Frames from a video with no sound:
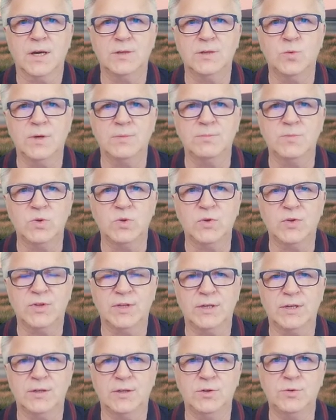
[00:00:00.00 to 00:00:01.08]
And one more
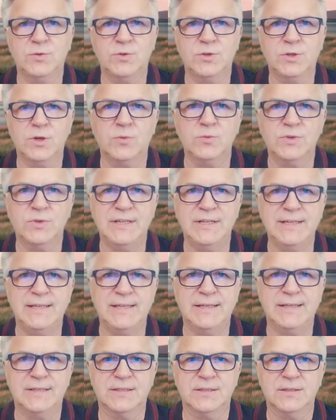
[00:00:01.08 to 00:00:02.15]
thing, you don't
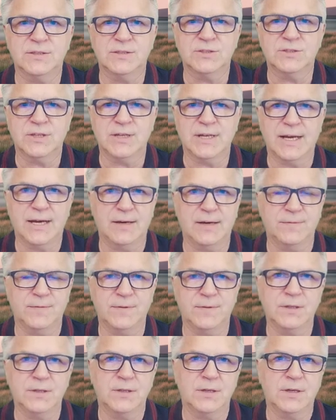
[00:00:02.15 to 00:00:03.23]
need to
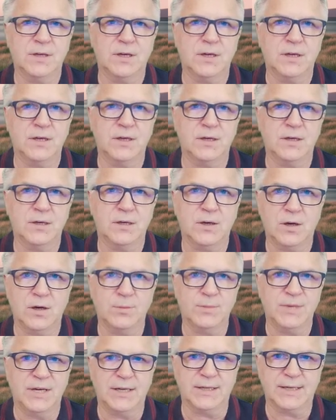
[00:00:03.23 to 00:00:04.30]
have a
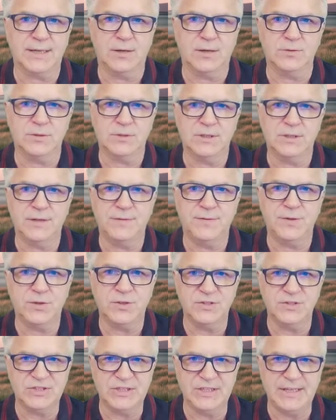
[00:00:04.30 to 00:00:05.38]
Hotmail account. If you
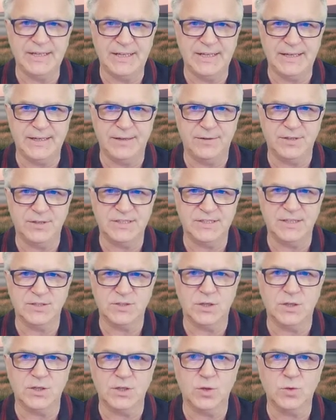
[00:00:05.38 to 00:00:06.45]
can see here, it
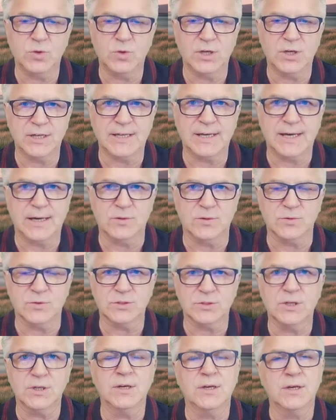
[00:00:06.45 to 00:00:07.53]
says local
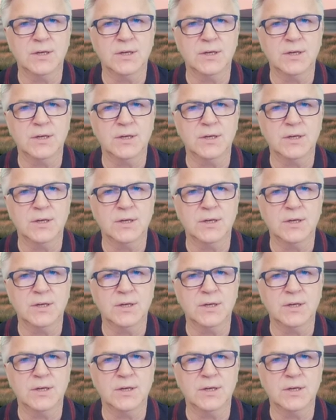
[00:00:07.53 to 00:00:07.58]
account.